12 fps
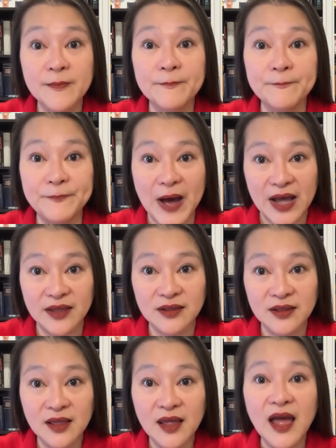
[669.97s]
But,
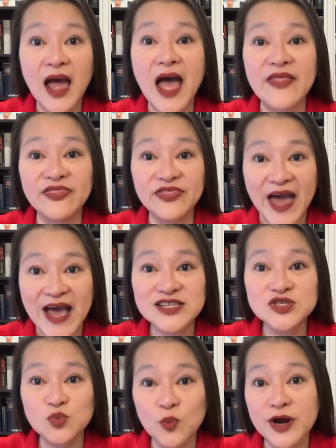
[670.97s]
and
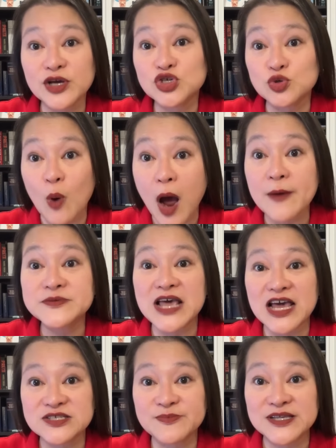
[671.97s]
that's where Schwab's
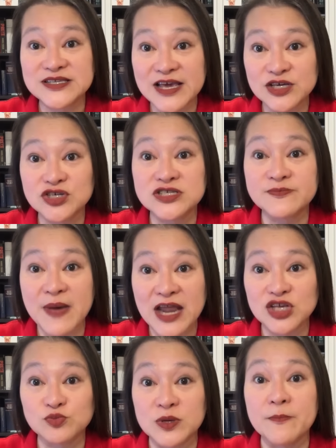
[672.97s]
expectations
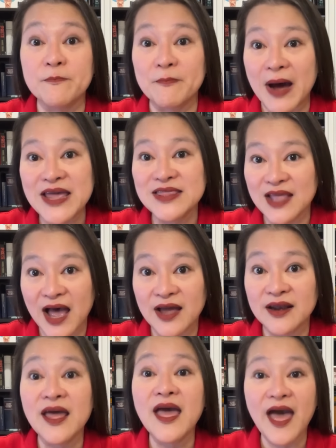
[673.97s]
management might
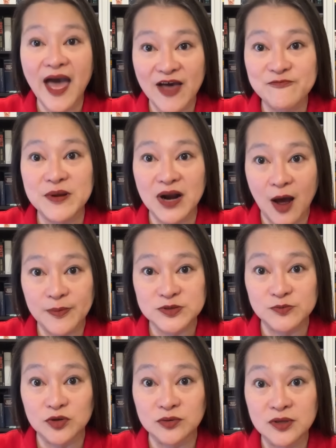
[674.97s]
not have been
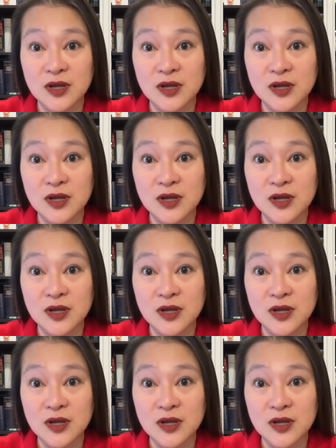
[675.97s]
optimal,